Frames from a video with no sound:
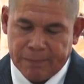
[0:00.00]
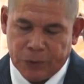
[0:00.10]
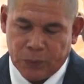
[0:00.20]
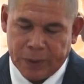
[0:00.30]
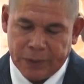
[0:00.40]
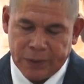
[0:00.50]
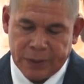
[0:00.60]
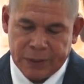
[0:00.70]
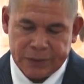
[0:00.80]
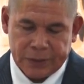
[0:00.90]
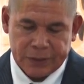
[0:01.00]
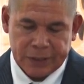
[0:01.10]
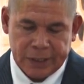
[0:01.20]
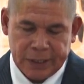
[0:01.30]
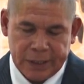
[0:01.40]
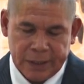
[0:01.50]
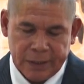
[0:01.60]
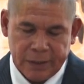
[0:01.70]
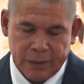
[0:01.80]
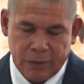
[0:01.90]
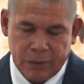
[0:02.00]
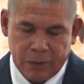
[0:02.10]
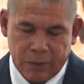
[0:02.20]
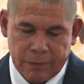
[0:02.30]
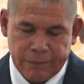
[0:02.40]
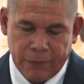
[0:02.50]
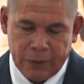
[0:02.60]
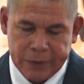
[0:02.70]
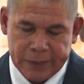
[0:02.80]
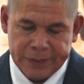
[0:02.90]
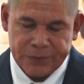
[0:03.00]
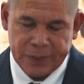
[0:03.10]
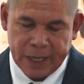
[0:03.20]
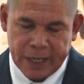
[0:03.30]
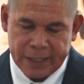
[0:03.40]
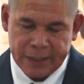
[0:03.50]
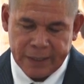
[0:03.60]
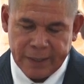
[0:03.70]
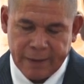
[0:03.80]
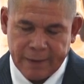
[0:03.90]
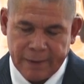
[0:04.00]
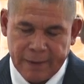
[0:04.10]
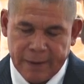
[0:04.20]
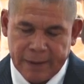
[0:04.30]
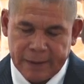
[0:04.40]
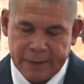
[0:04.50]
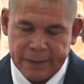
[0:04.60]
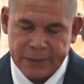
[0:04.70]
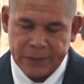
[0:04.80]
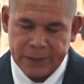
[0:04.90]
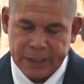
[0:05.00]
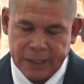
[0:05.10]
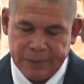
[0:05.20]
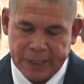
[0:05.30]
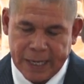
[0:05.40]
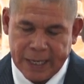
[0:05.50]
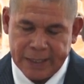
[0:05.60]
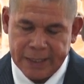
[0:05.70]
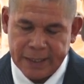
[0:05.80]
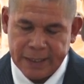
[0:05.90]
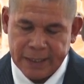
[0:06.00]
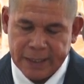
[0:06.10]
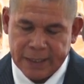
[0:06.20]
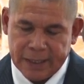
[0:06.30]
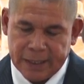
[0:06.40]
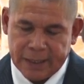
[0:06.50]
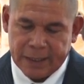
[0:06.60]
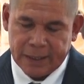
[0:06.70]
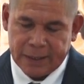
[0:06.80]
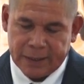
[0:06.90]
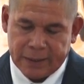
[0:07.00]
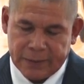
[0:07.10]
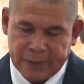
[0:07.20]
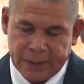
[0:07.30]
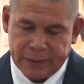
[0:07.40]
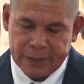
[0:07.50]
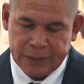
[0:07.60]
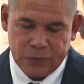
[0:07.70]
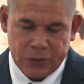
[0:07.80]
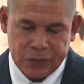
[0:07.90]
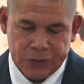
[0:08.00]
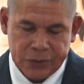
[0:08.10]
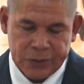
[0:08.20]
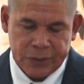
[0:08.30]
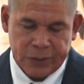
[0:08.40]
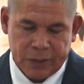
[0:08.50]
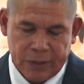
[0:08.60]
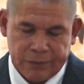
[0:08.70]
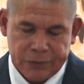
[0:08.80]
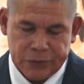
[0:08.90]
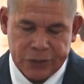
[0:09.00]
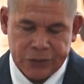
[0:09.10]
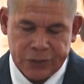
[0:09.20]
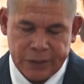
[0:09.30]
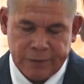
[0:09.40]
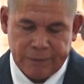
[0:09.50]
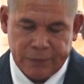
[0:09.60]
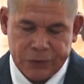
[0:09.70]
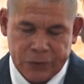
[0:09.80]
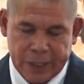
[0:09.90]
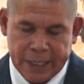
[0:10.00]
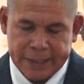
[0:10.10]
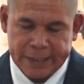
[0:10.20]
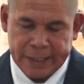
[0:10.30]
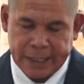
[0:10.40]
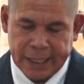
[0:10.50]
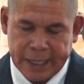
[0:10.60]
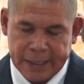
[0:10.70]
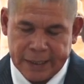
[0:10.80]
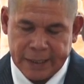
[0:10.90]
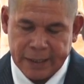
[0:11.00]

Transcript: But whether they succeed or fall in disregard, they certainly will add to the continuation of a tradition in visual arts in Guyana,